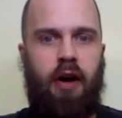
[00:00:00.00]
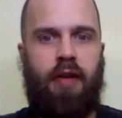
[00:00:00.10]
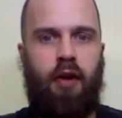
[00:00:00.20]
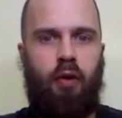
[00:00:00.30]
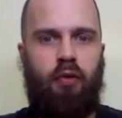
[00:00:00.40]
in
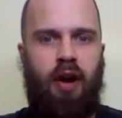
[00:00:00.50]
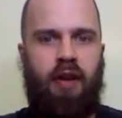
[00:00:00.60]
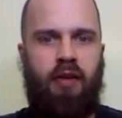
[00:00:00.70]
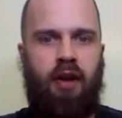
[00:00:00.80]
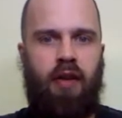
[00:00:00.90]
their own
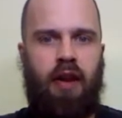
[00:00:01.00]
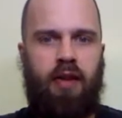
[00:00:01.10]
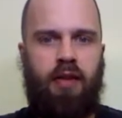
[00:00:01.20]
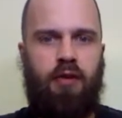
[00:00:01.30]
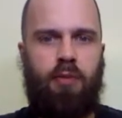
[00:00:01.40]
right. They're not like
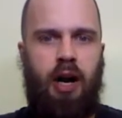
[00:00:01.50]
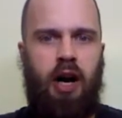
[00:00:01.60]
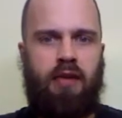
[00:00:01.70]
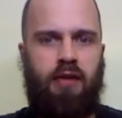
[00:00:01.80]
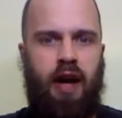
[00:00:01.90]
the super
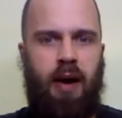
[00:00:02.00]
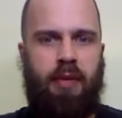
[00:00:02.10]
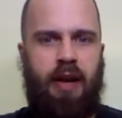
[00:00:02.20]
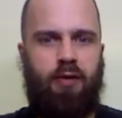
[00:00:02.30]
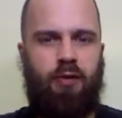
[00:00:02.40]
hots or the
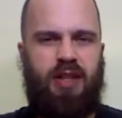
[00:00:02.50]
habaneros,